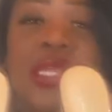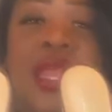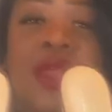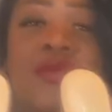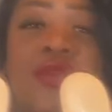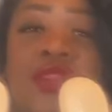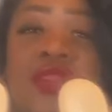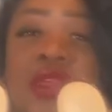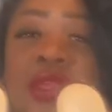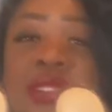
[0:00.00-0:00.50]

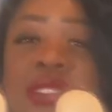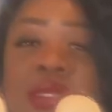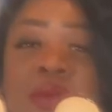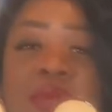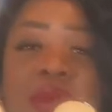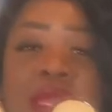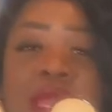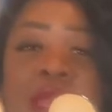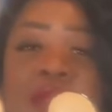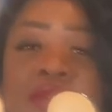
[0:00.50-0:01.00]
everything to
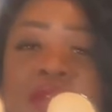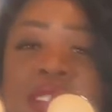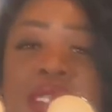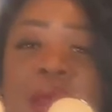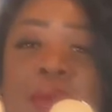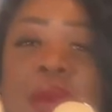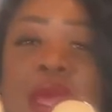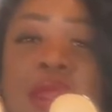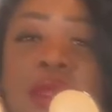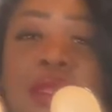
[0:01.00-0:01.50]
me. Every
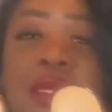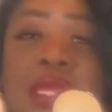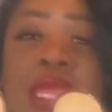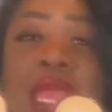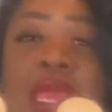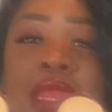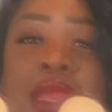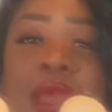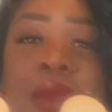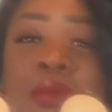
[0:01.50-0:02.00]
time I look
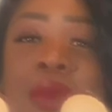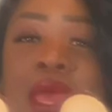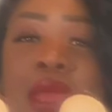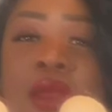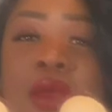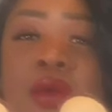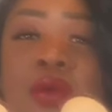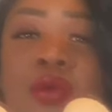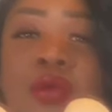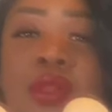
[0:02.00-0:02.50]
at it, I'm
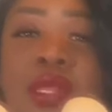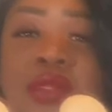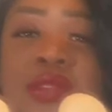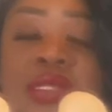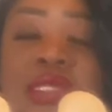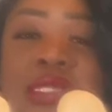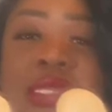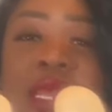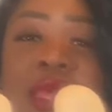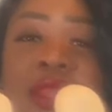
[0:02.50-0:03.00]
like, oh, that
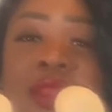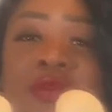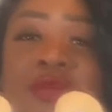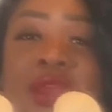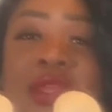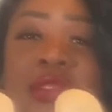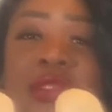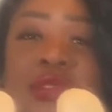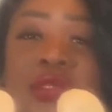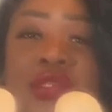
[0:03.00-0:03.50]
just
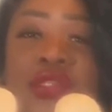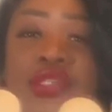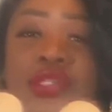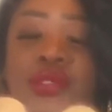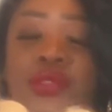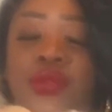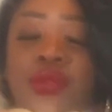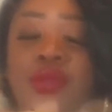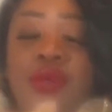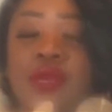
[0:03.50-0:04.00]
elevates the shoe.
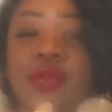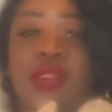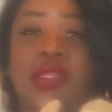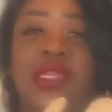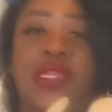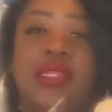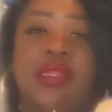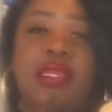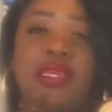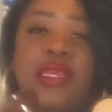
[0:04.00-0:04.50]
You've
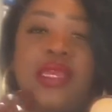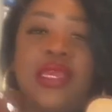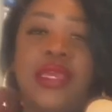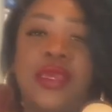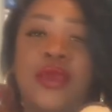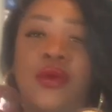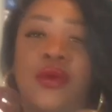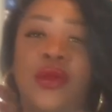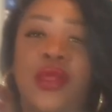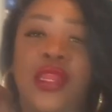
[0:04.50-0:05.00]
seen the
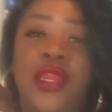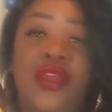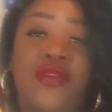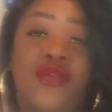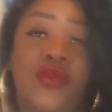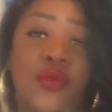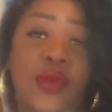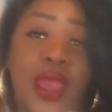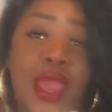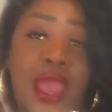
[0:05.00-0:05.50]
heel, and
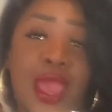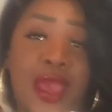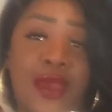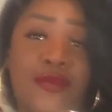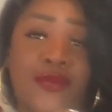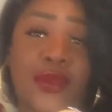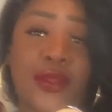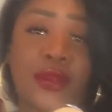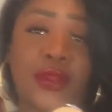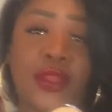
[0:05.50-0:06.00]
if you
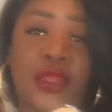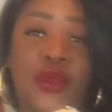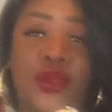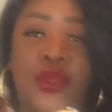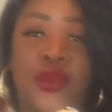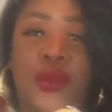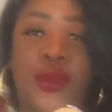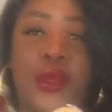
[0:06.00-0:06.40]
haven't, there you